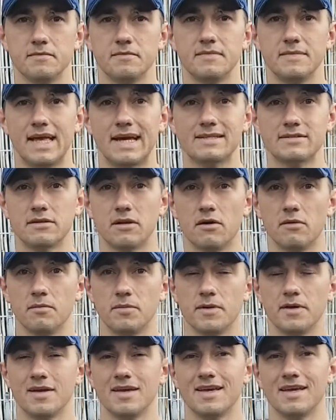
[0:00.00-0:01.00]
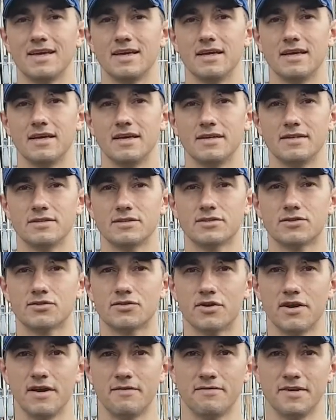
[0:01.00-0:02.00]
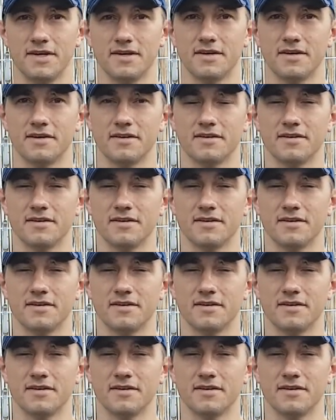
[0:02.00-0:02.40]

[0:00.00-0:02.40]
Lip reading: Next up is traffic.